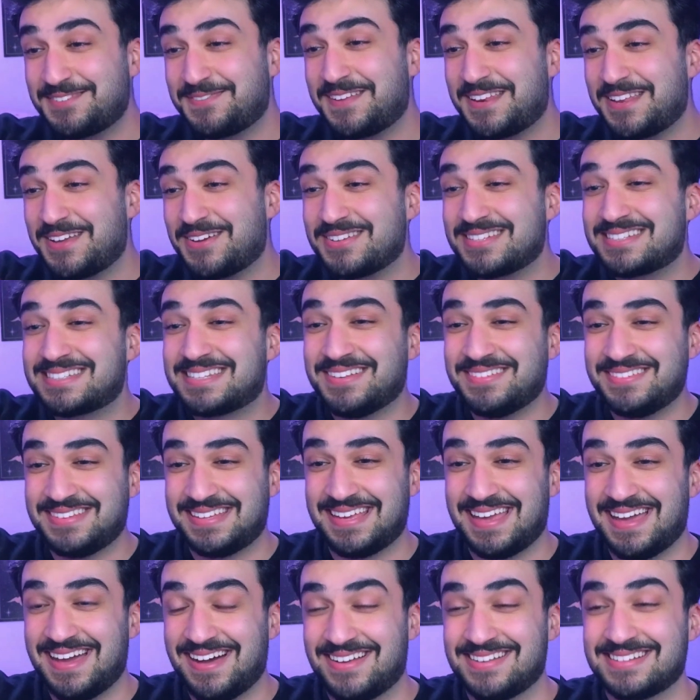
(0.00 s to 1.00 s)
video is
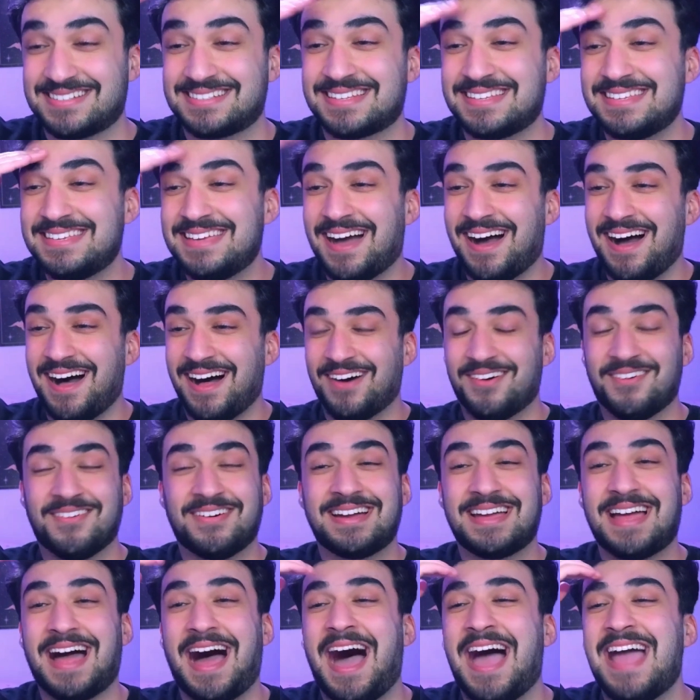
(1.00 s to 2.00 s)
something else.
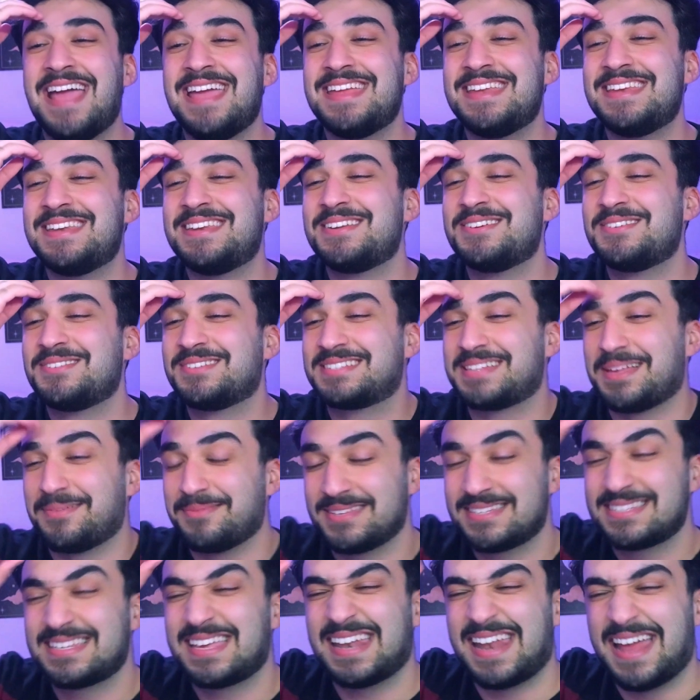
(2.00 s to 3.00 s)
Y'all, I knew
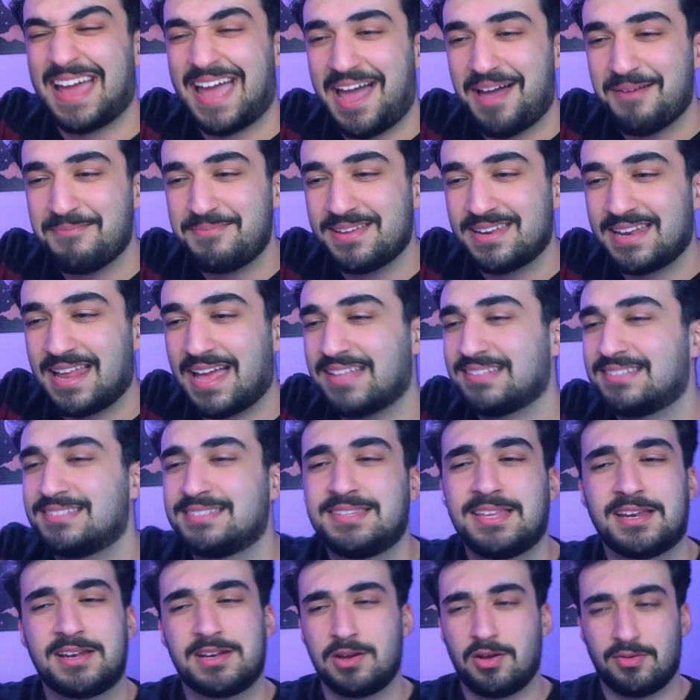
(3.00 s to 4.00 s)
something's going to happen. I
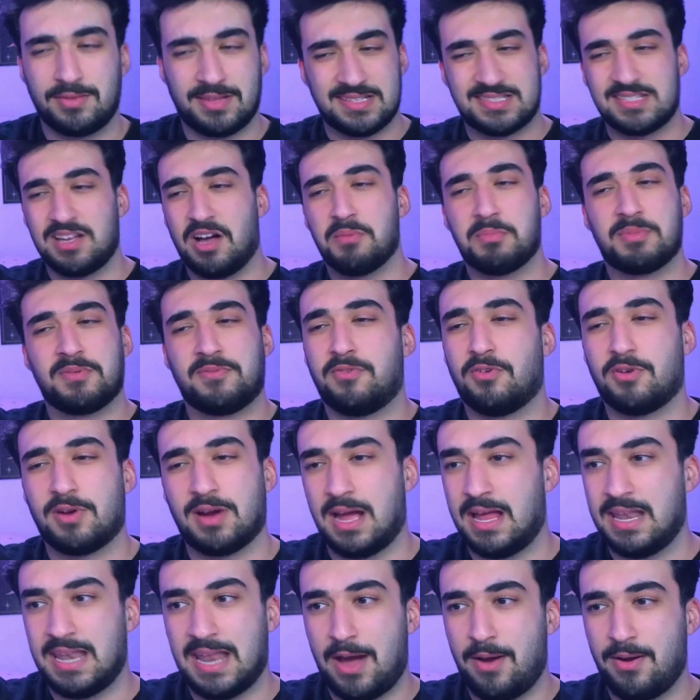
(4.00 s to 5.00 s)
just didn't know that song
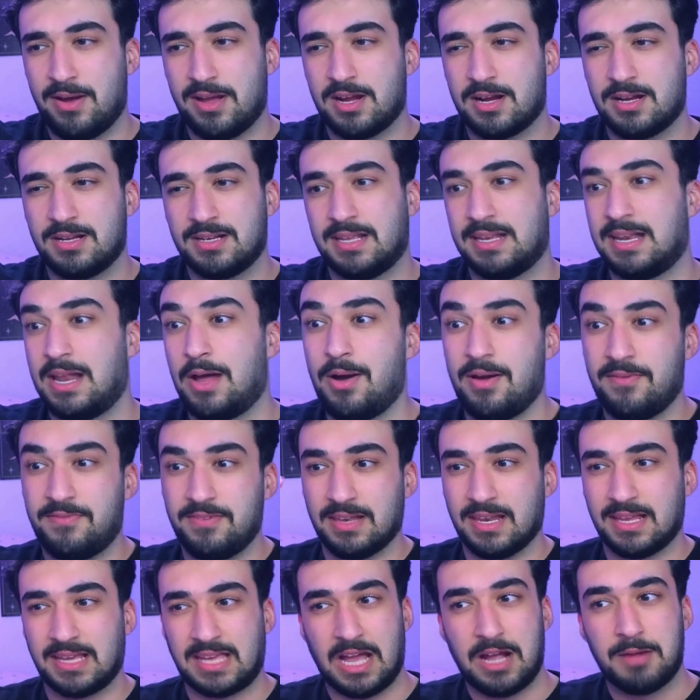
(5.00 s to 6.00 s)
before. And now I heard it. And now I
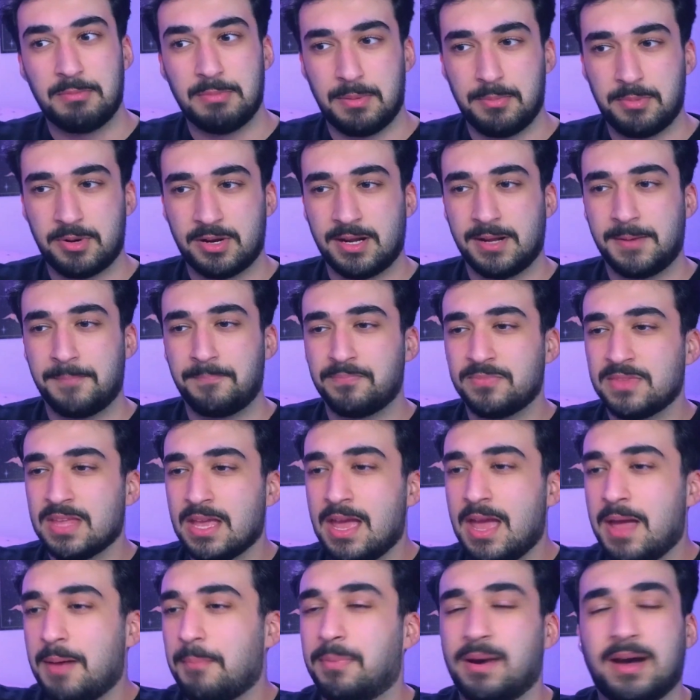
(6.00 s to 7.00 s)
feel like I remember it.
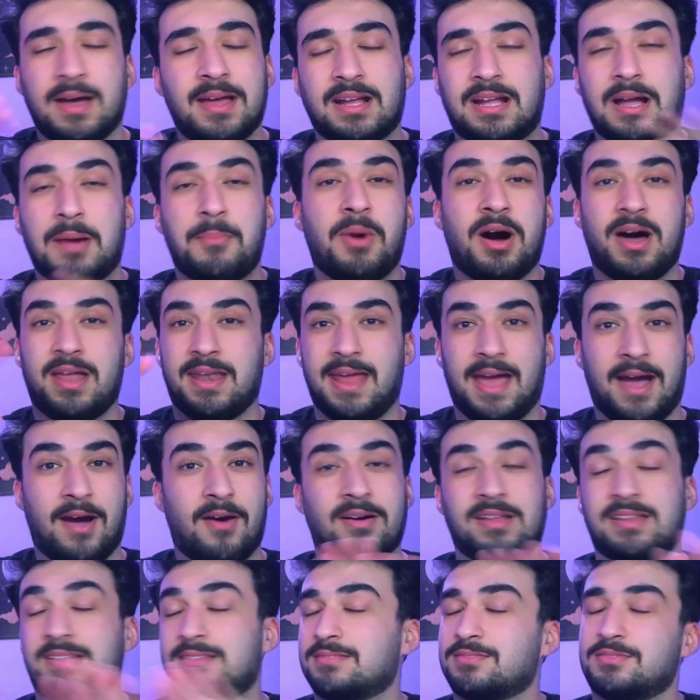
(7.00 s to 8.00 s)
But come on
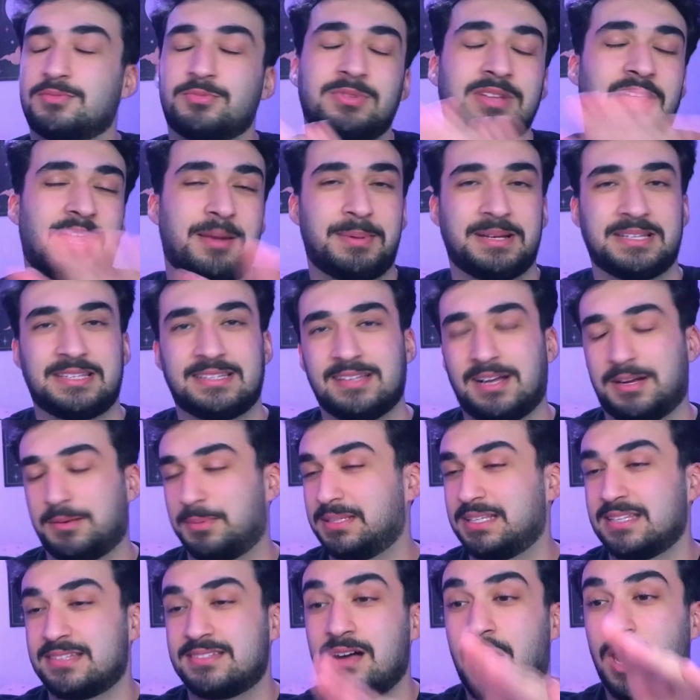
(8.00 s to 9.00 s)
now. We're not about to talk
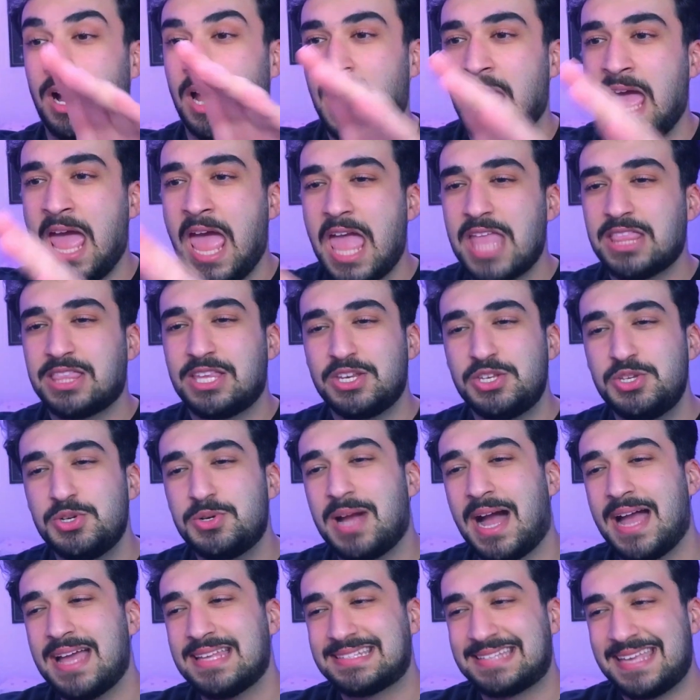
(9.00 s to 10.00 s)
about the song. Did you
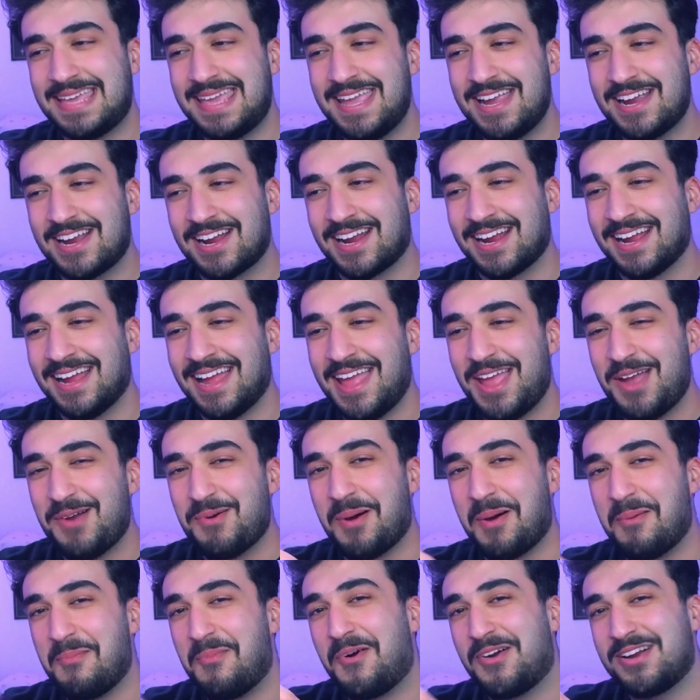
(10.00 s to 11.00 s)
guys hear
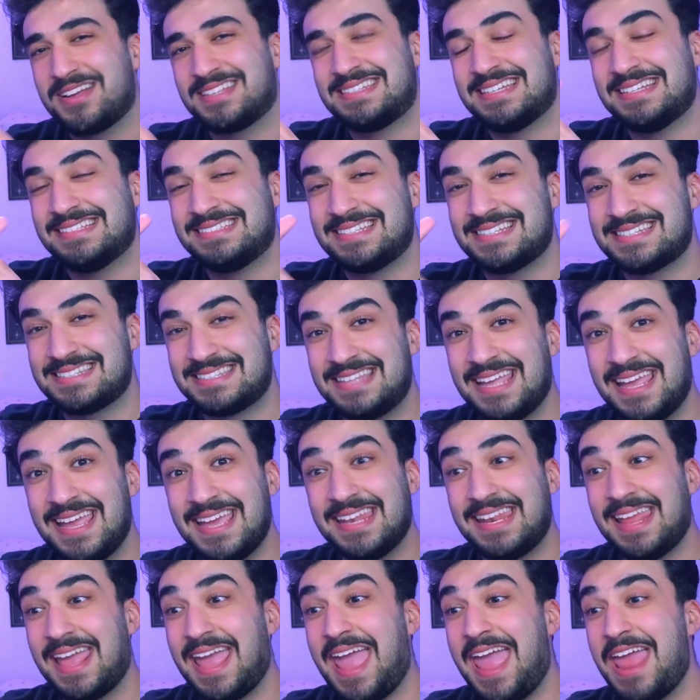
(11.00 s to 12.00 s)
what Morissette just
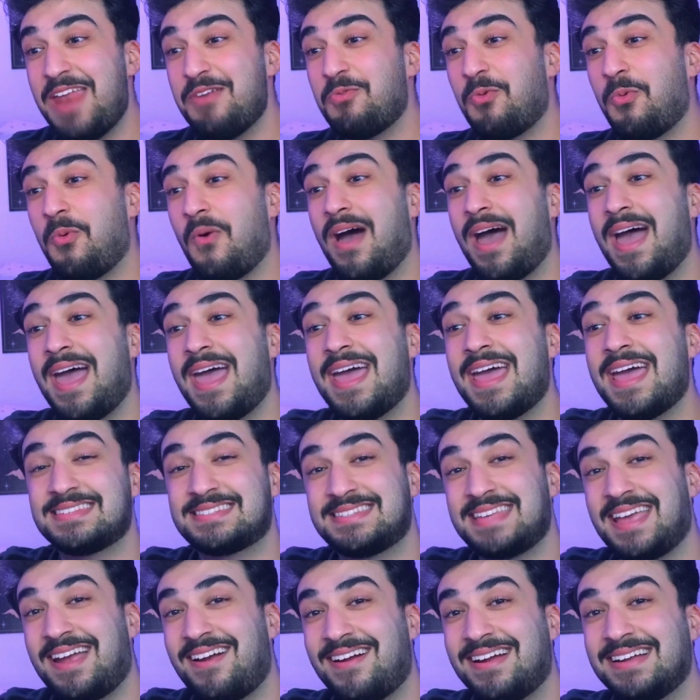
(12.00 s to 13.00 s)
did and what
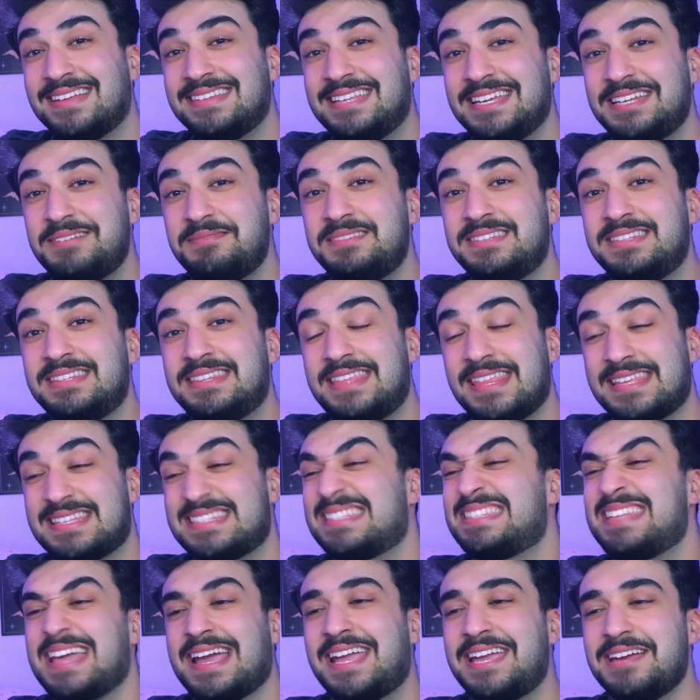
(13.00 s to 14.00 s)
Sarah did the
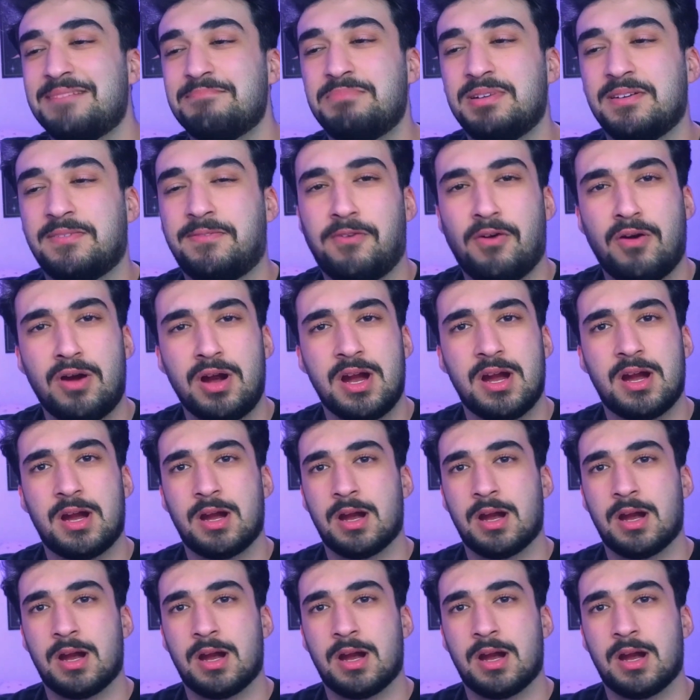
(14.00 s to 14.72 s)
second before